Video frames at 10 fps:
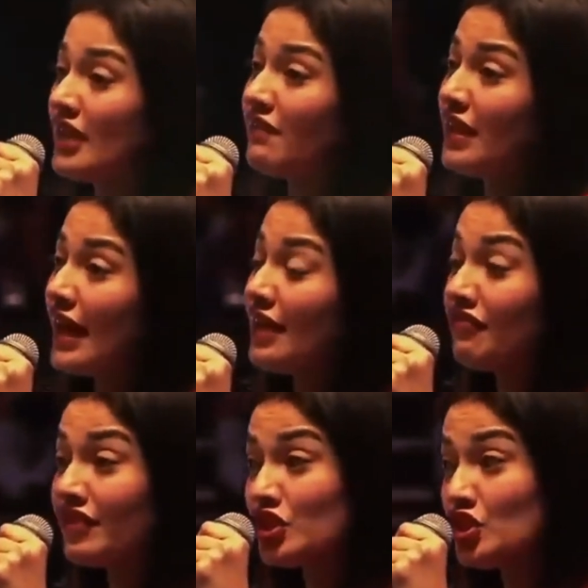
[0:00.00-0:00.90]
to live a
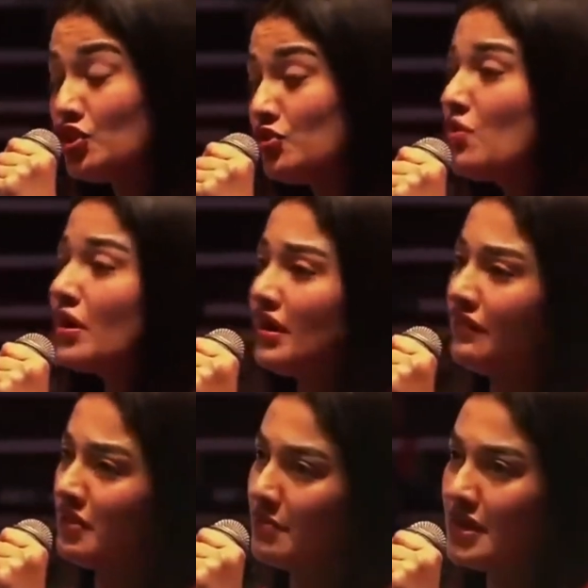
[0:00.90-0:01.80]
life that you are
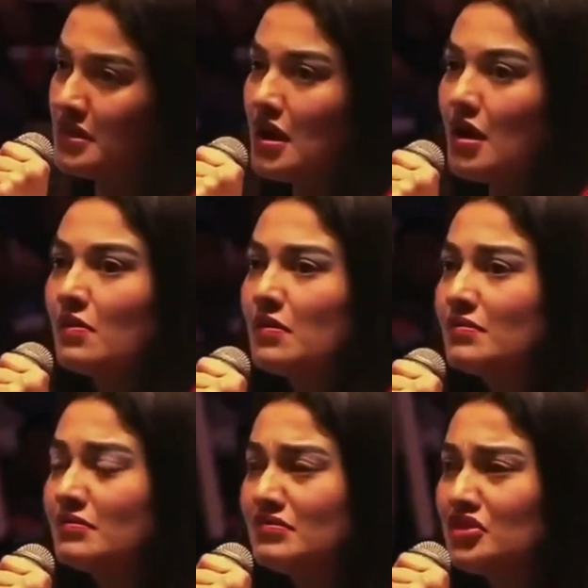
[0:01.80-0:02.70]
living right now.
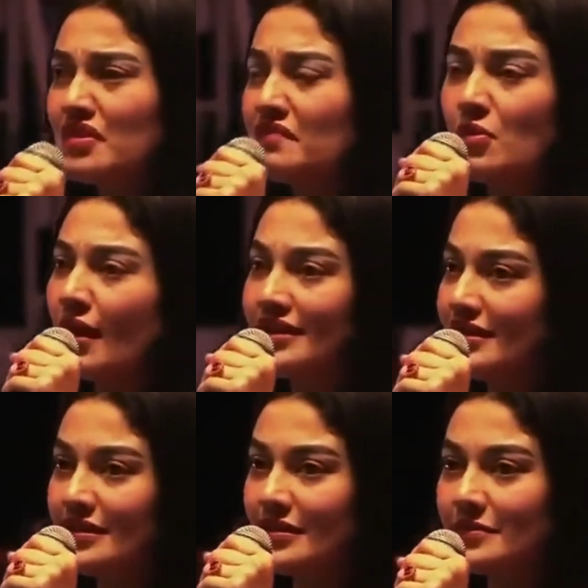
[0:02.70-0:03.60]
You have no
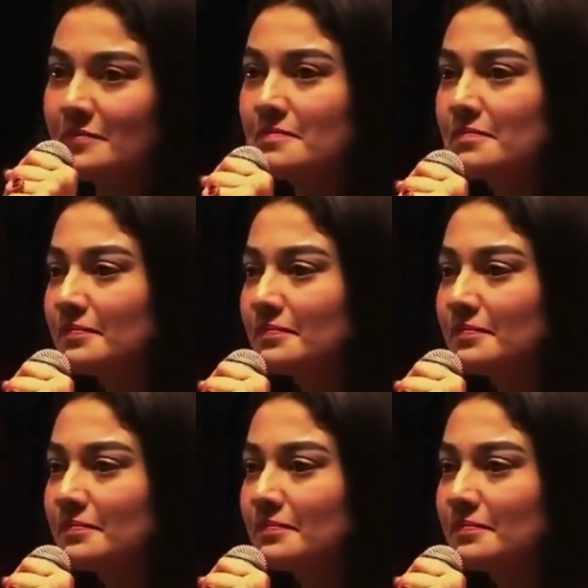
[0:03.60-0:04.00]
idea.